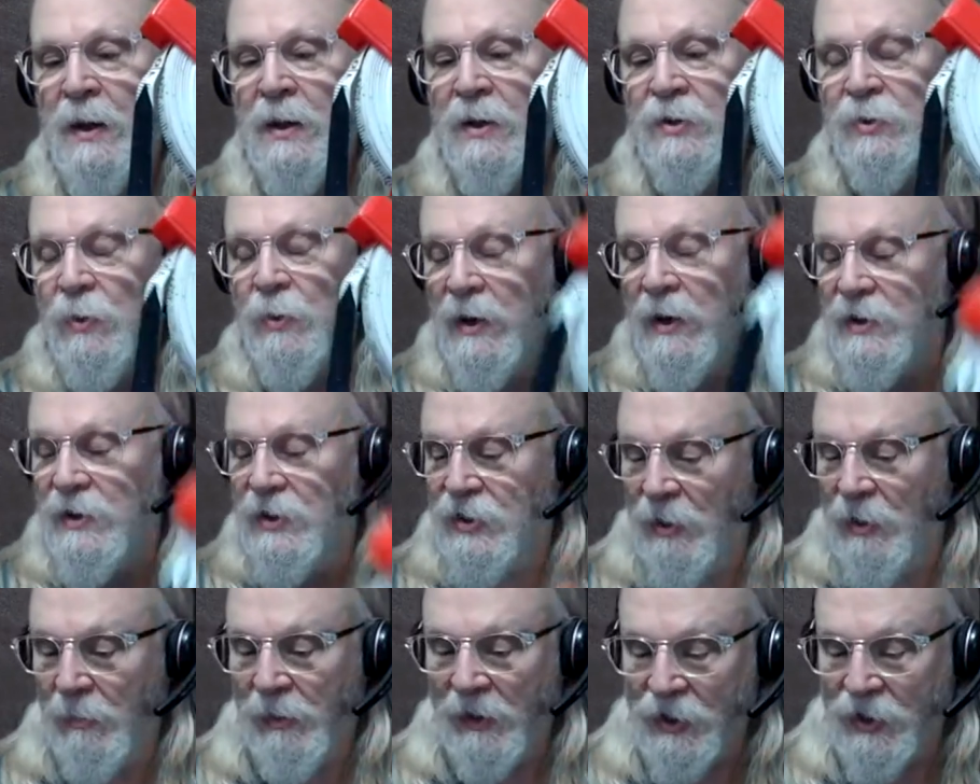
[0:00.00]
So I
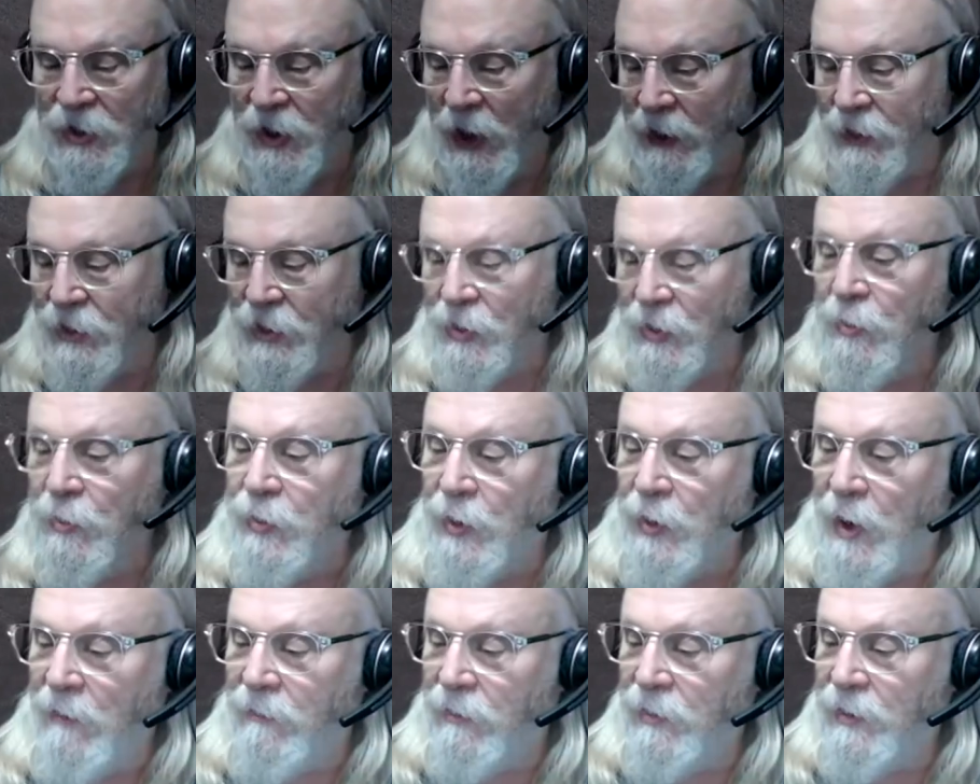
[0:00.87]
just simply stuck a
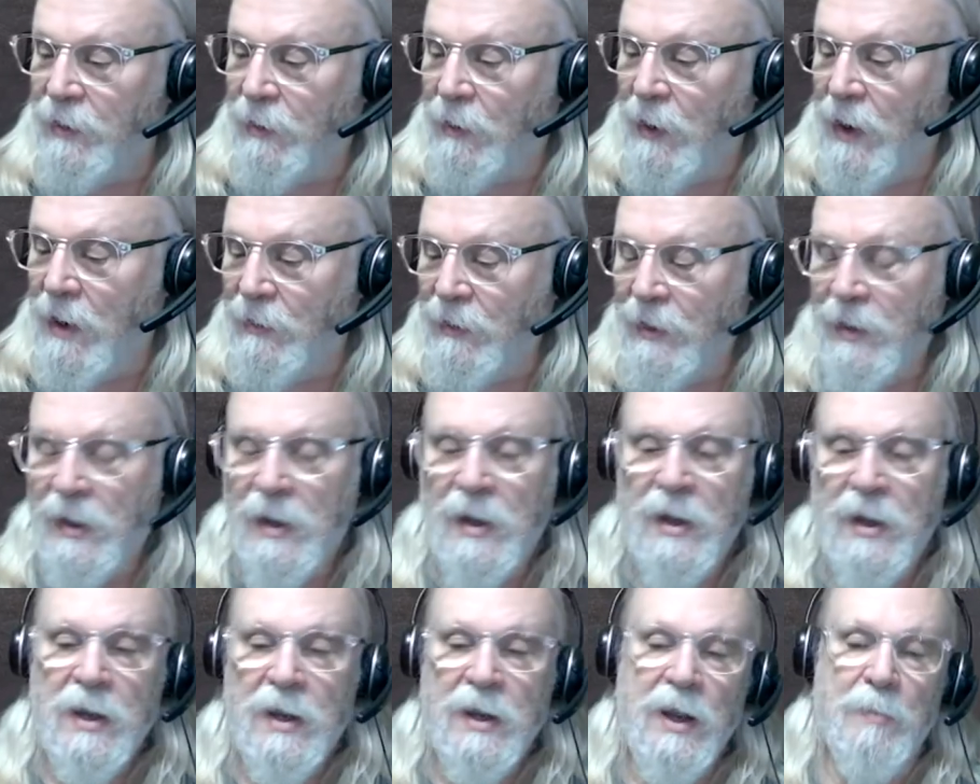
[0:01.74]
screwdriver in the ground
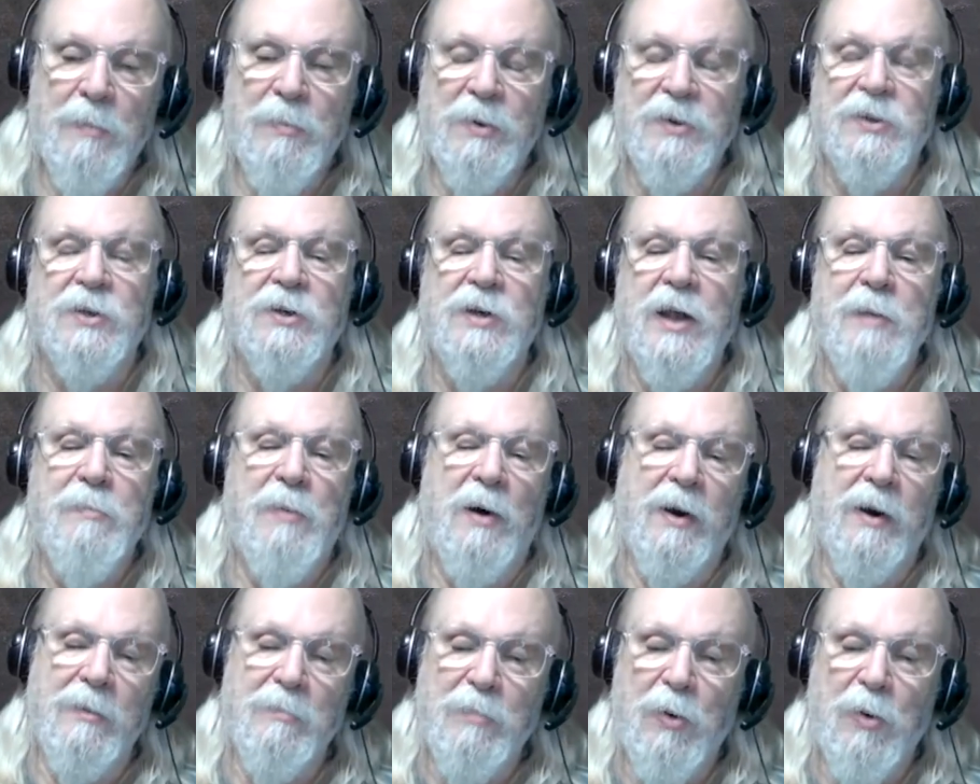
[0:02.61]
and put the tape
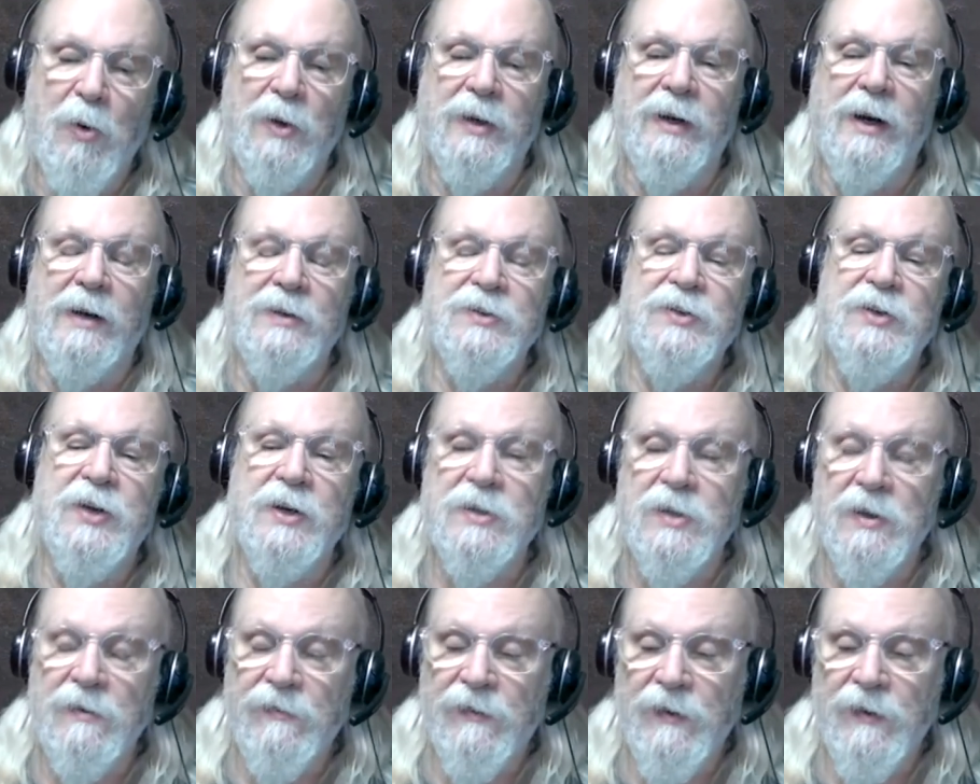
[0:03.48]
on it, pulled it out
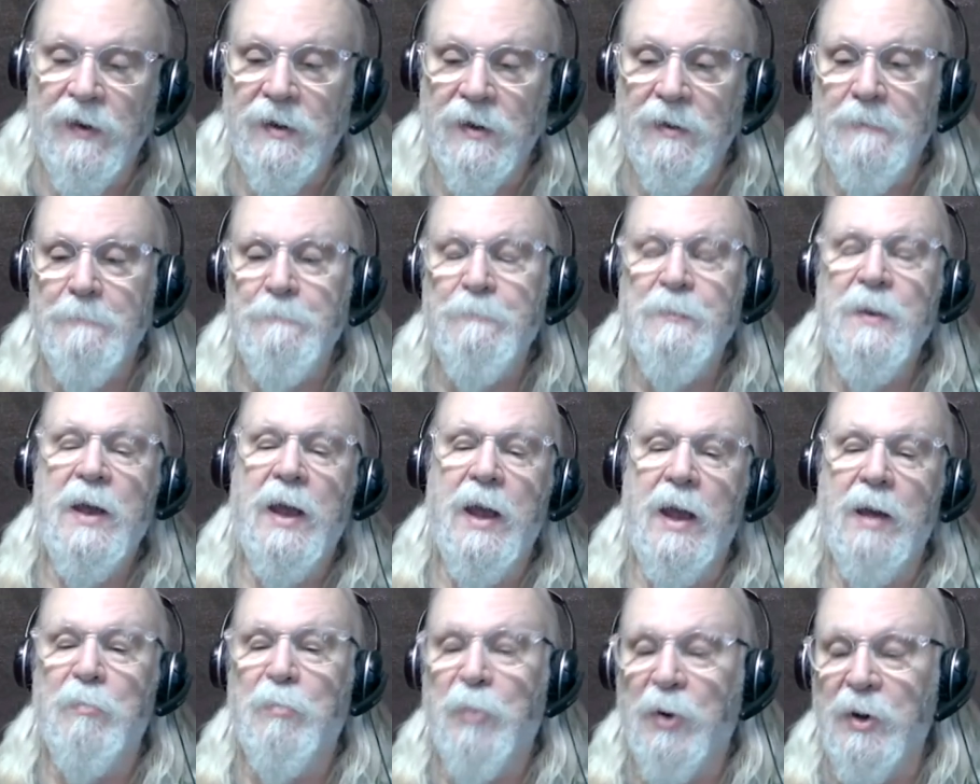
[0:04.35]
60 feet,
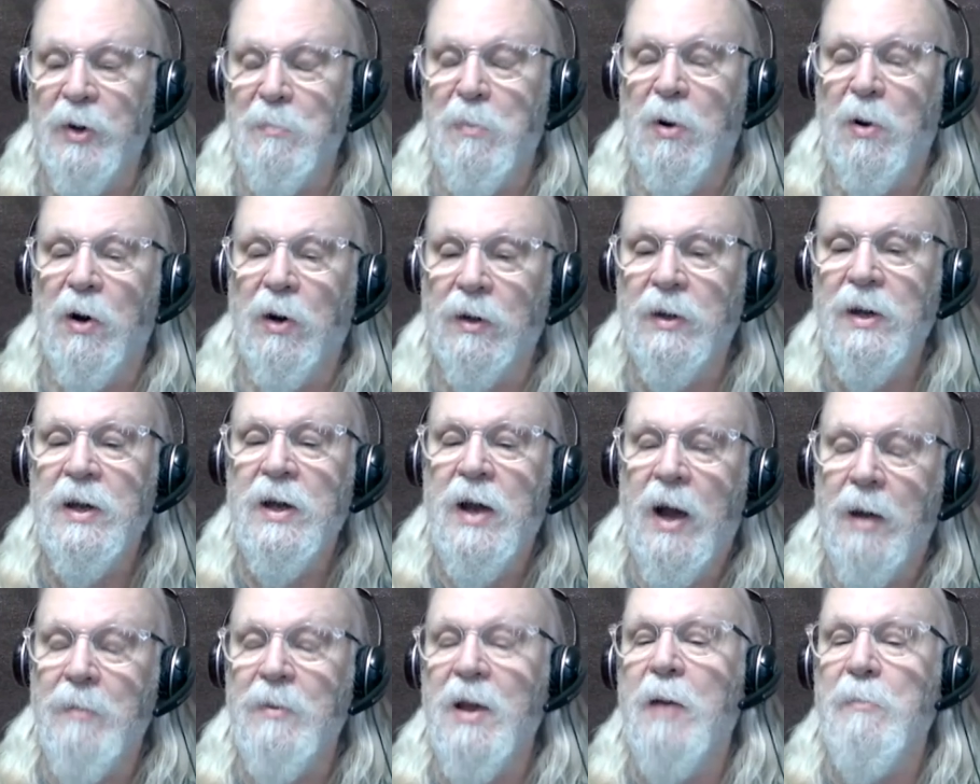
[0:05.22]
and put a mark.
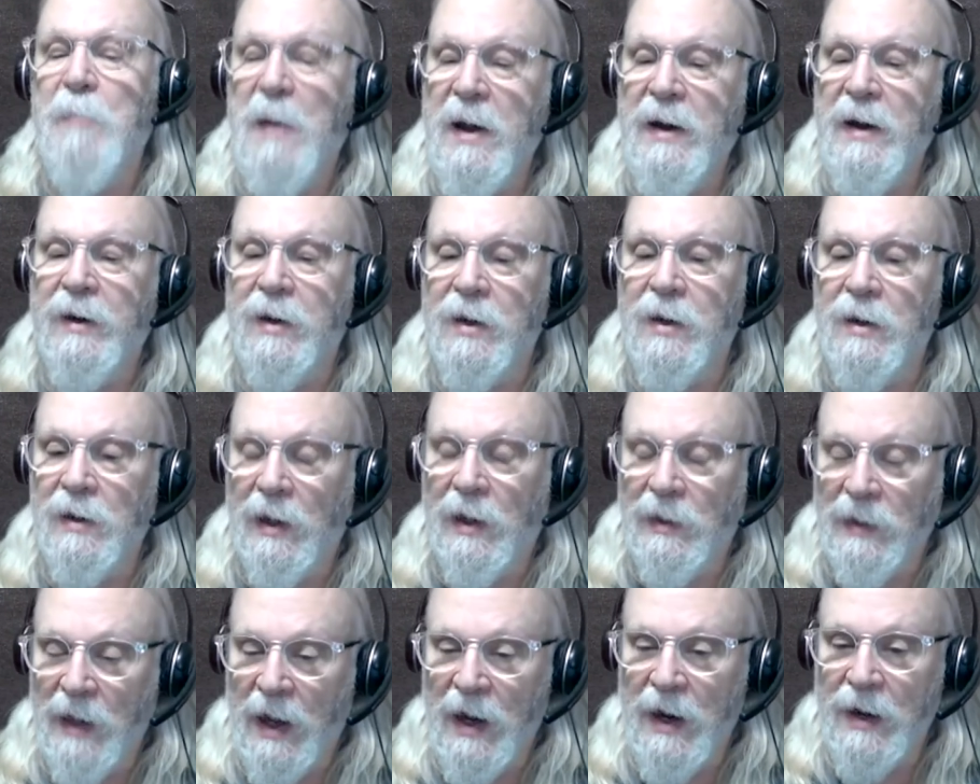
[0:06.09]
I painted a
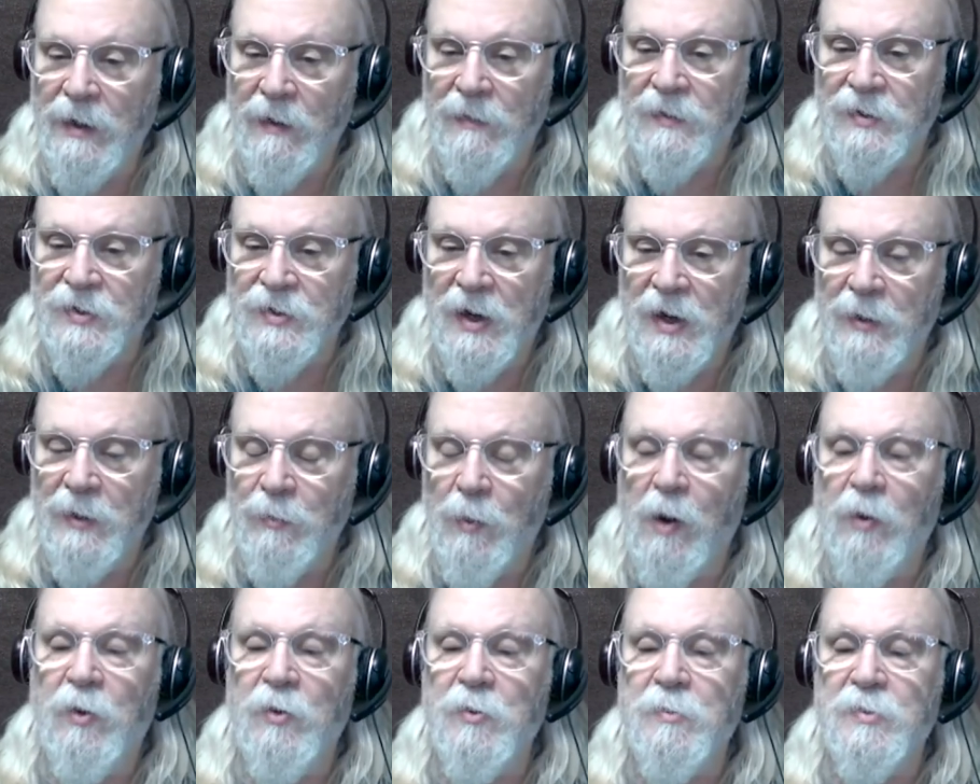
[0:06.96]
line on the
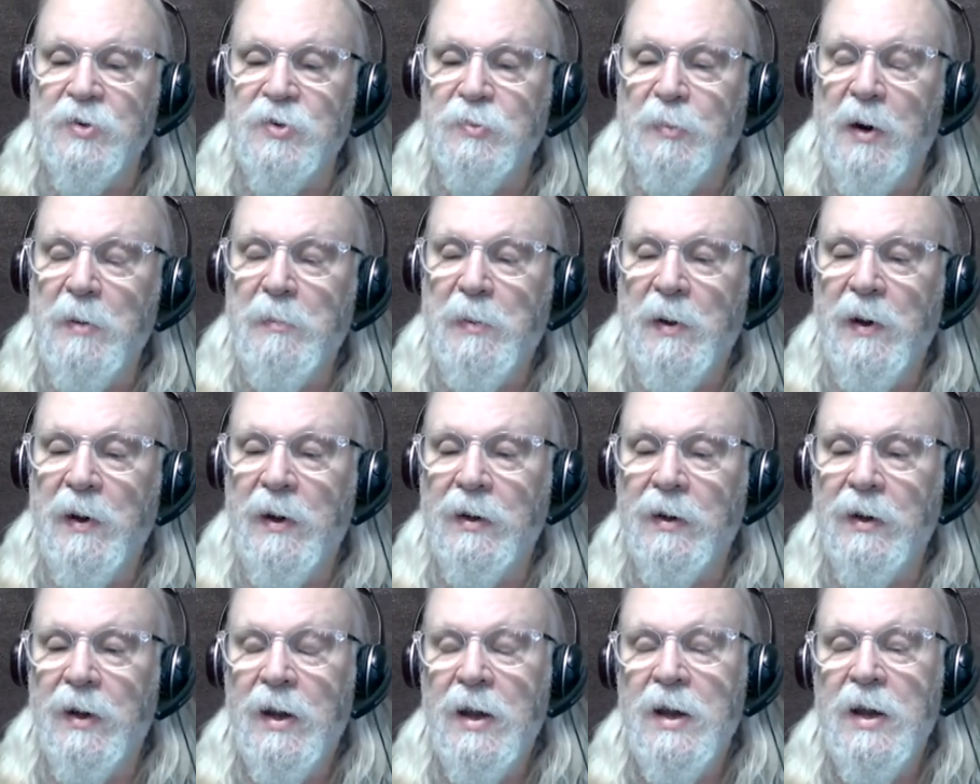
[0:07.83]
sidewalk with spray
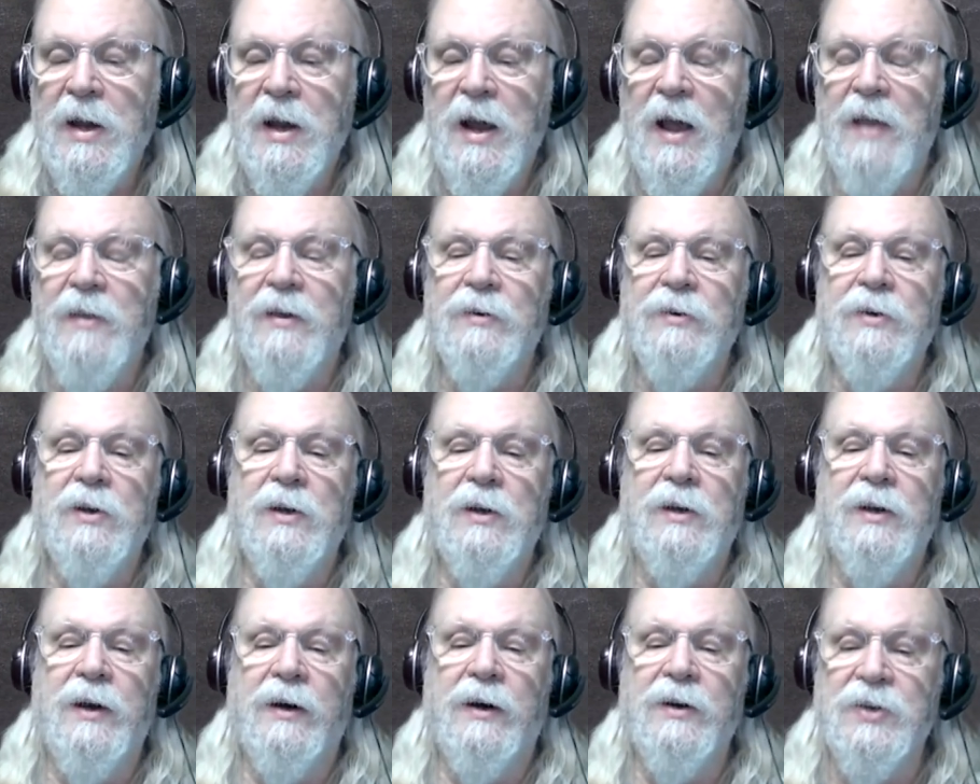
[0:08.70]
paint, and then
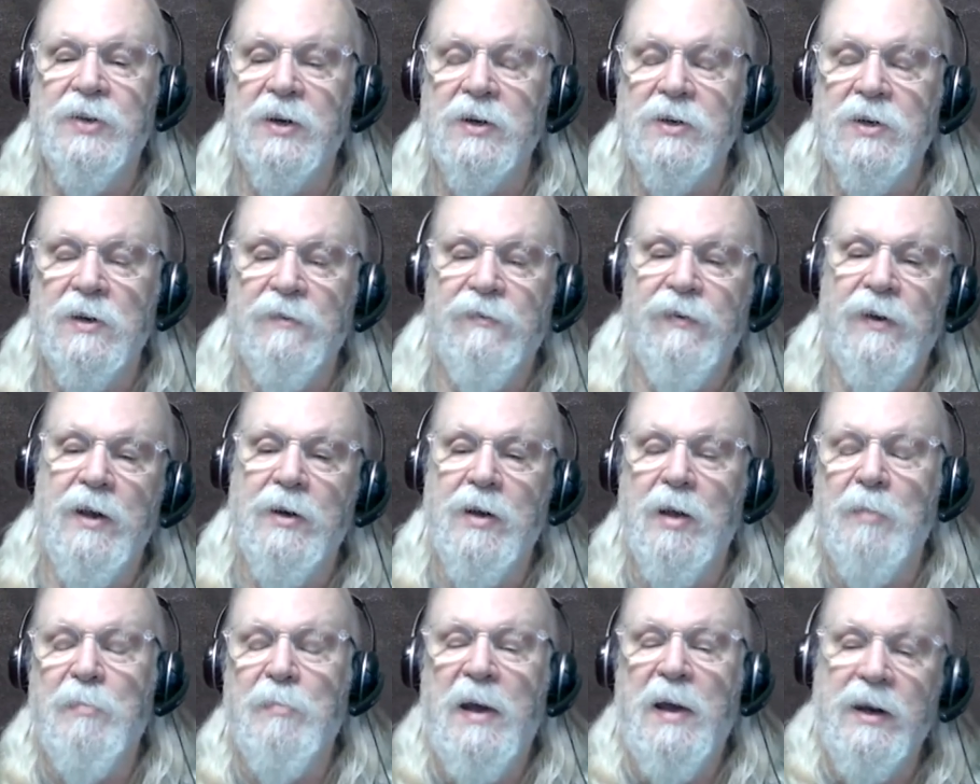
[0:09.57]
did another 60 feet
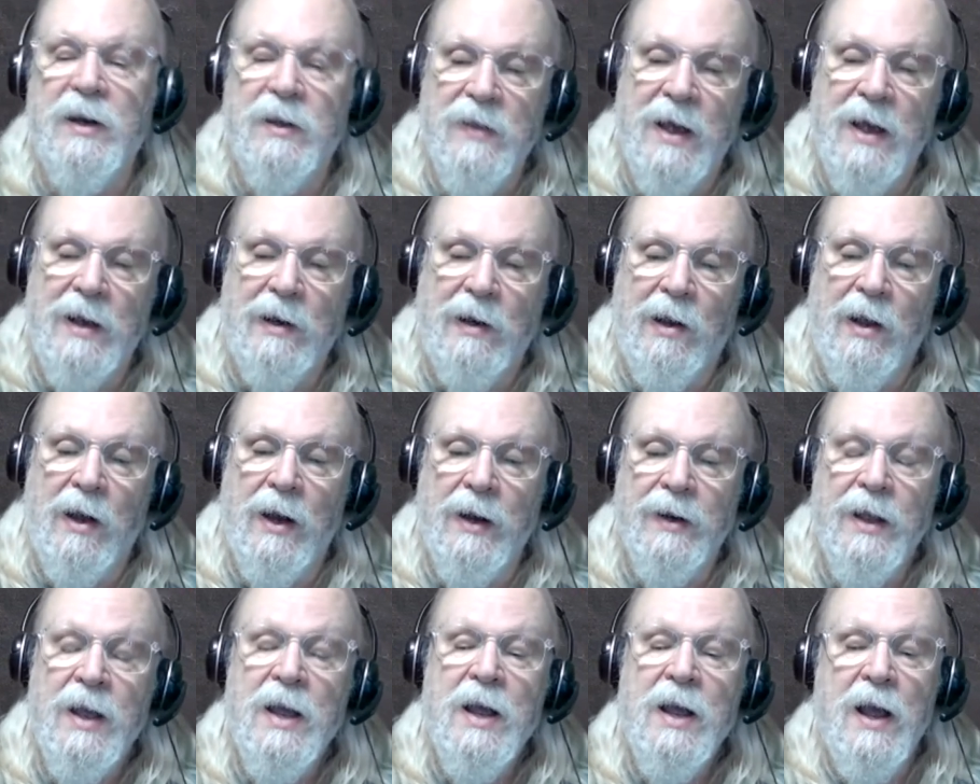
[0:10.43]
and painted that
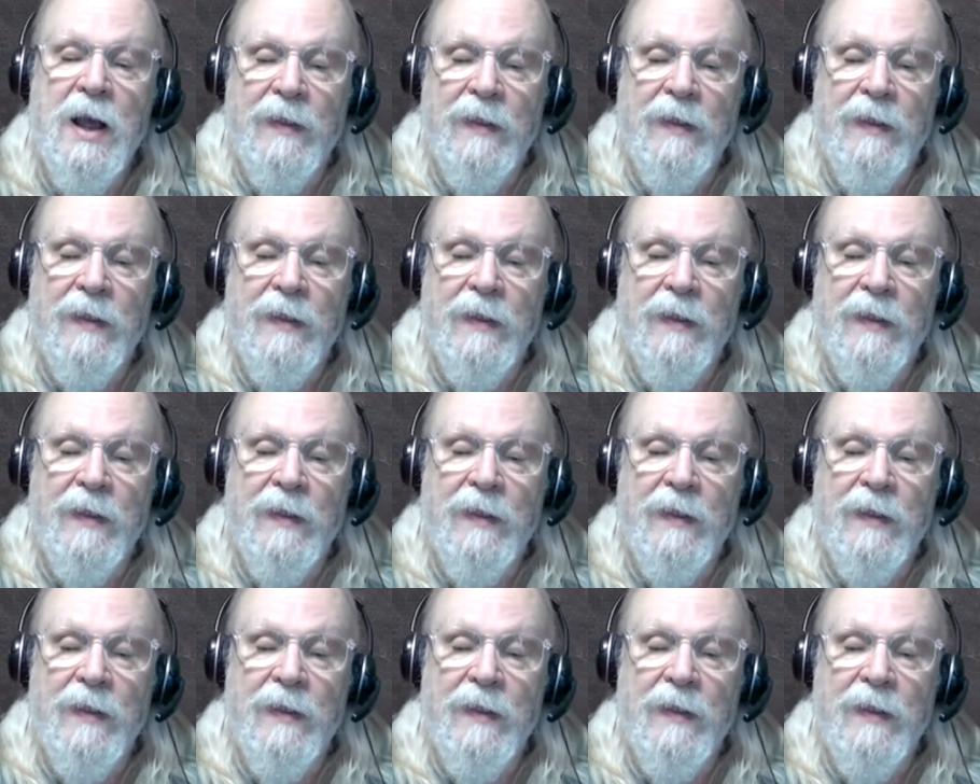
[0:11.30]
line.